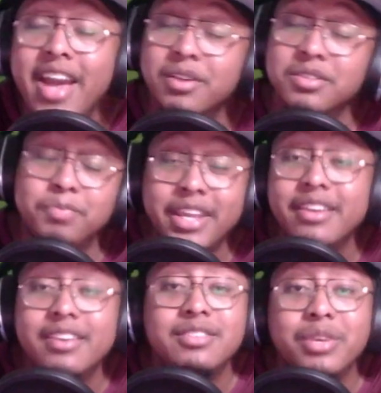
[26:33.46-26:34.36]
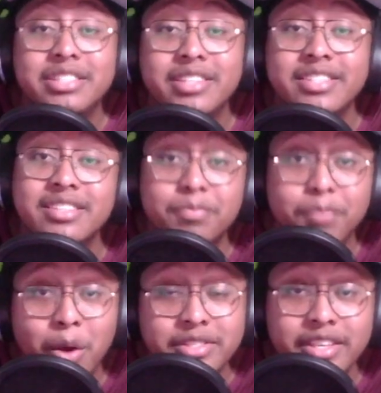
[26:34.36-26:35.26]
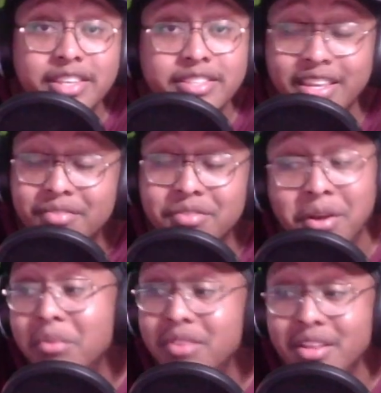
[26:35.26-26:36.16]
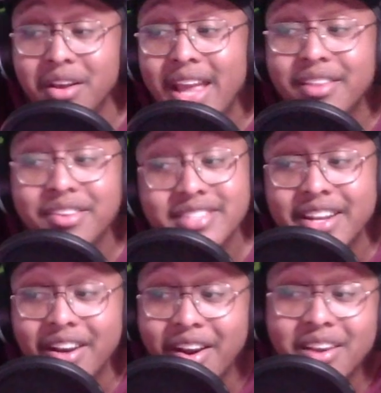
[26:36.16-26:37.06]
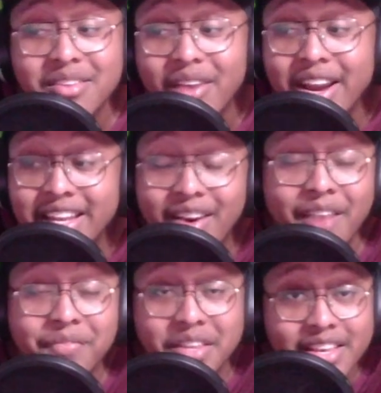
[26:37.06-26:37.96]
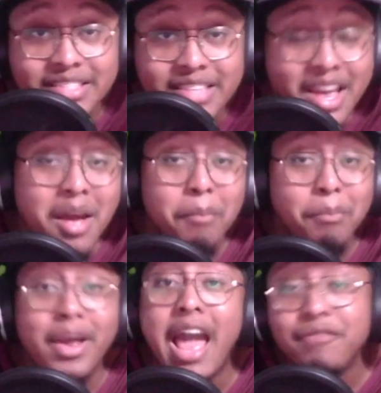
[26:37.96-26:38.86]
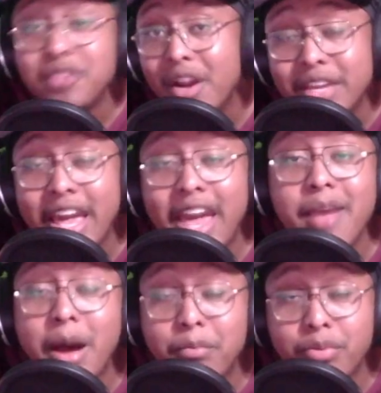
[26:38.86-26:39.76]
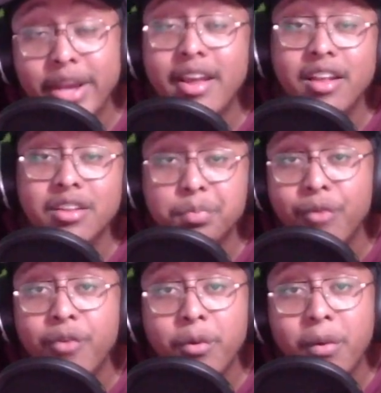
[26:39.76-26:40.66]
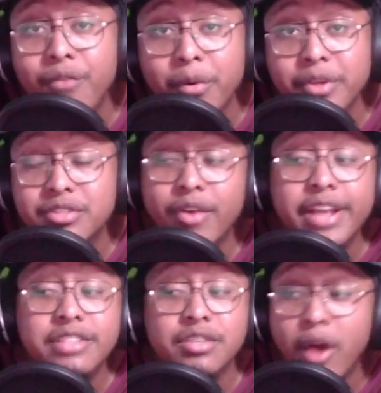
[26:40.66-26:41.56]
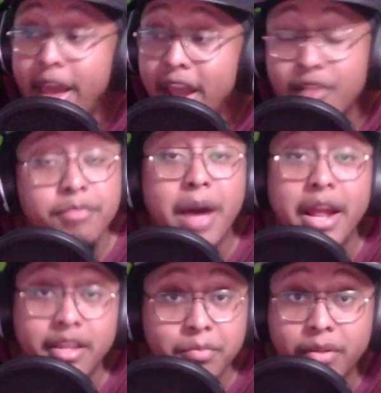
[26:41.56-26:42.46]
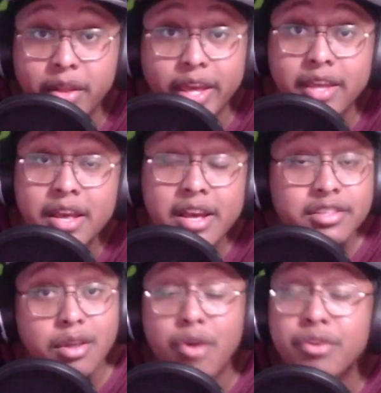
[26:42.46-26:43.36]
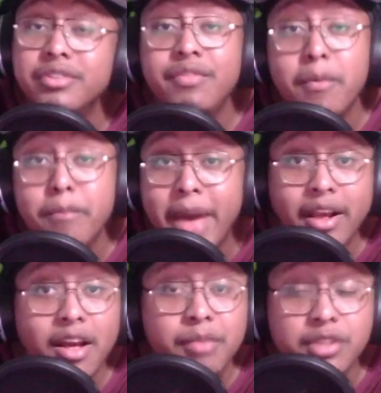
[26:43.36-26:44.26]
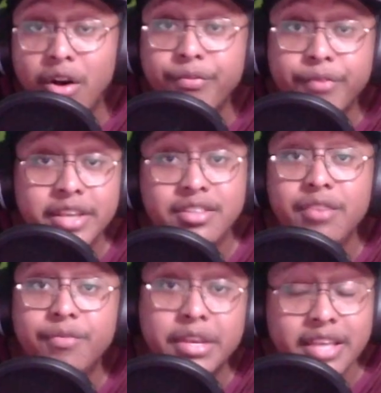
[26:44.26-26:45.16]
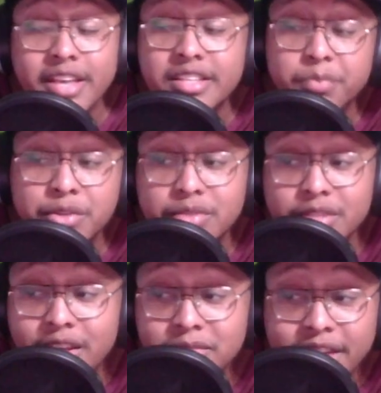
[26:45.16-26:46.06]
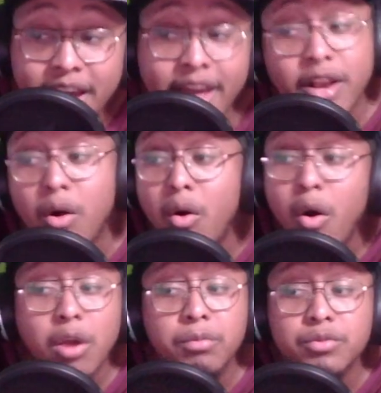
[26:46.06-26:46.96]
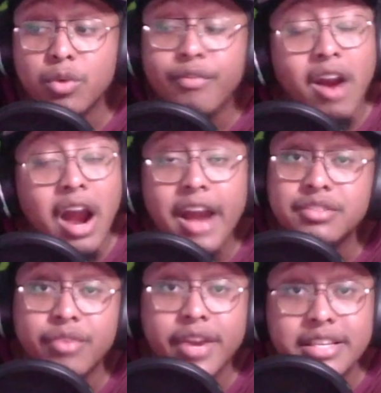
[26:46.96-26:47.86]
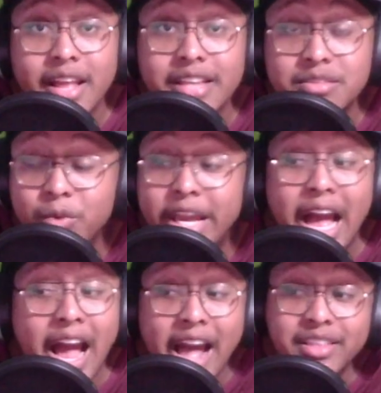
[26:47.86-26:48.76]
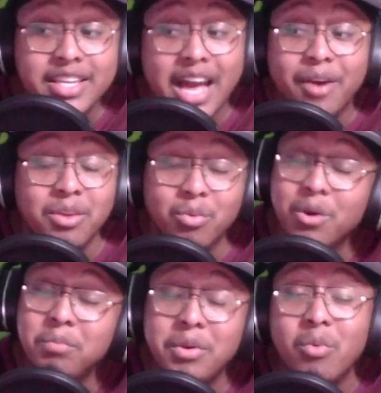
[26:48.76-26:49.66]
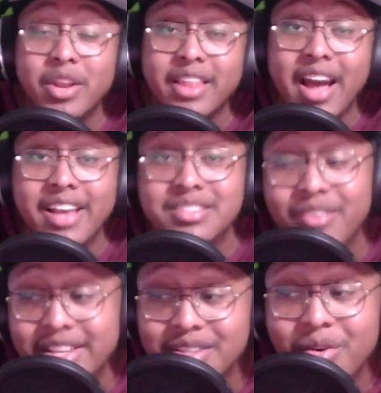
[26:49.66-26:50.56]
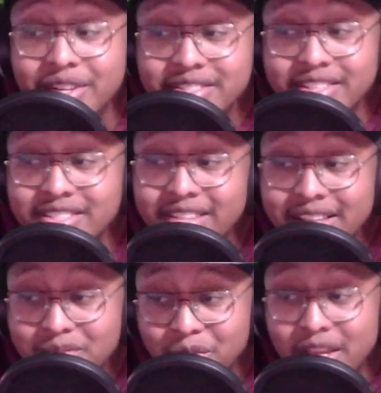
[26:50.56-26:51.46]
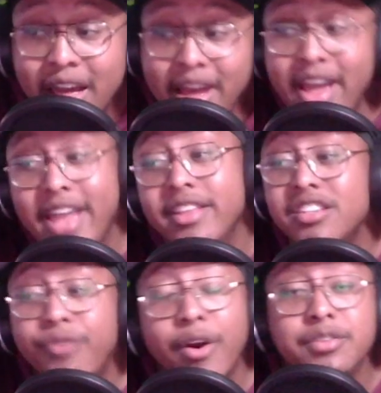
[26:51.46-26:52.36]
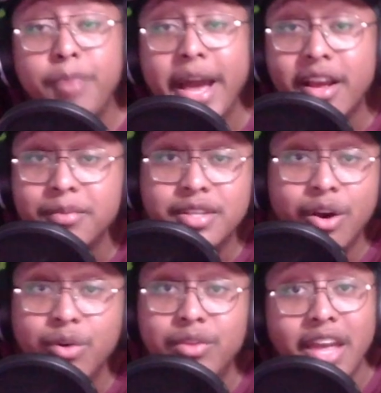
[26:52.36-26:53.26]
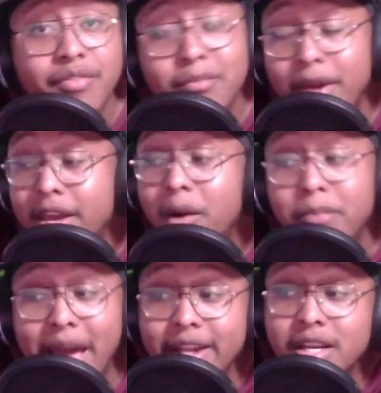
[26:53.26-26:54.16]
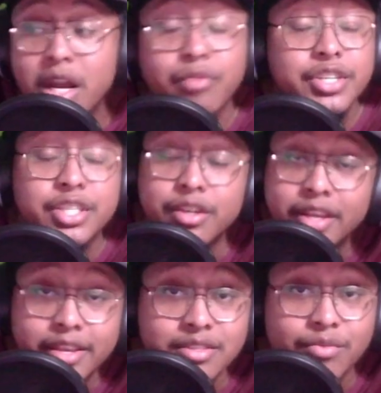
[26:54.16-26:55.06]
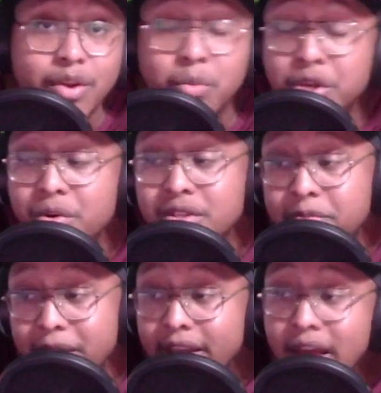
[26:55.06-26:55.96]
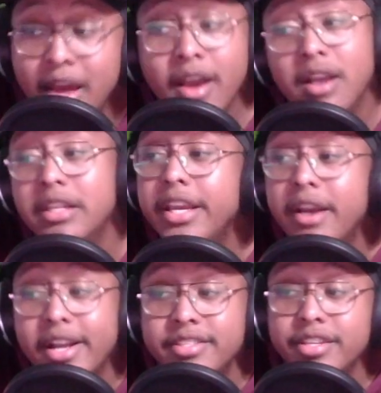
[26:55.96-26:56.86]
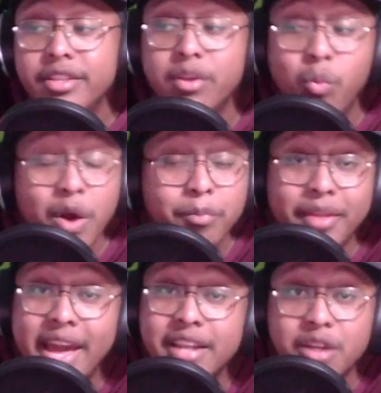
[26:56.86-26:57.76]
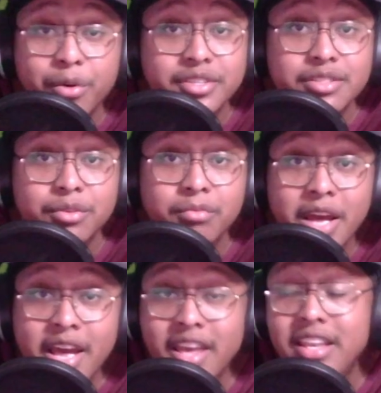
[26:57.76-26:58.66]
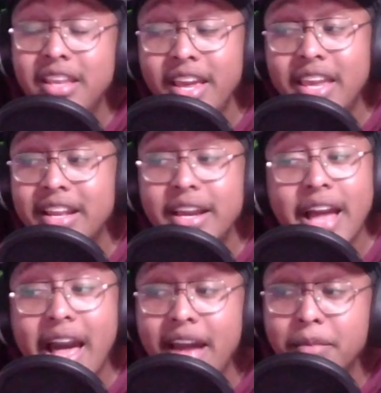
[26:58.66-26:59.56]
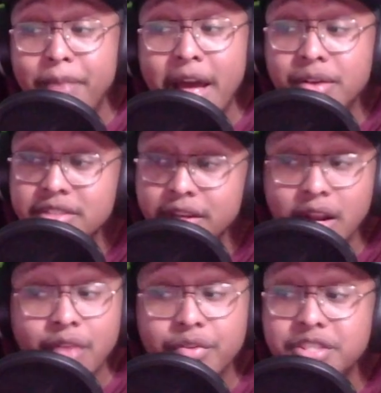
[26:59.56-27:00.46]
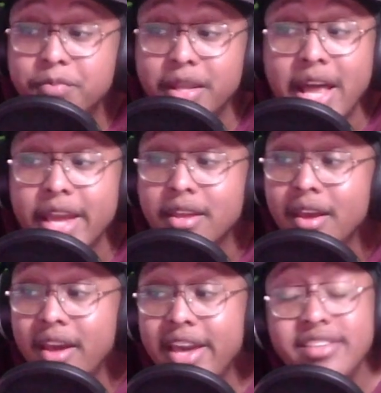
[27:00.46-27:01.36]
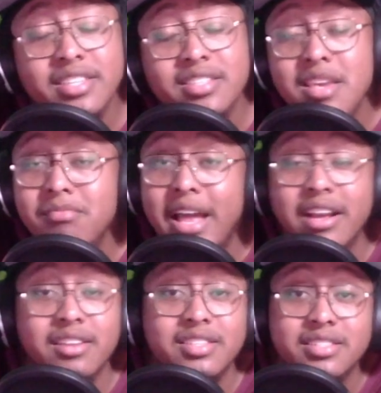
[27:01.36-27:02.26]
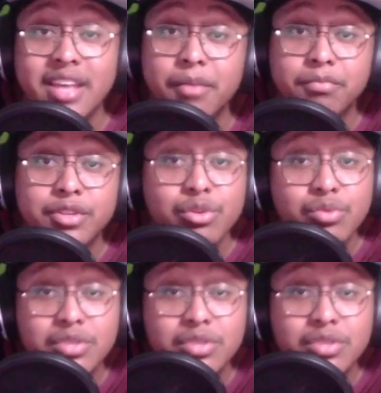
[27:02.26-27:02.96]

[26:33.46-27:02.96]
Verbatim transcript: and I'm speaking it into existence postseason, even though, you know, that looks kind of ugly right now after this. But after every game, I break down the pro football focus grades of everybody that played, starters even backups, offense, defense, and special teams. And Cole Holcomb was one of our highest grades last week. I highly doubt he will be one of the highest grades going into this next week. And then as far as backups go, David Mayo, bad in coverage, good against the run. What do you expect? Khaleke Hudson, the one play I noticed him, he did get a guy out of bounds in coverage, but like he just seemed like a step too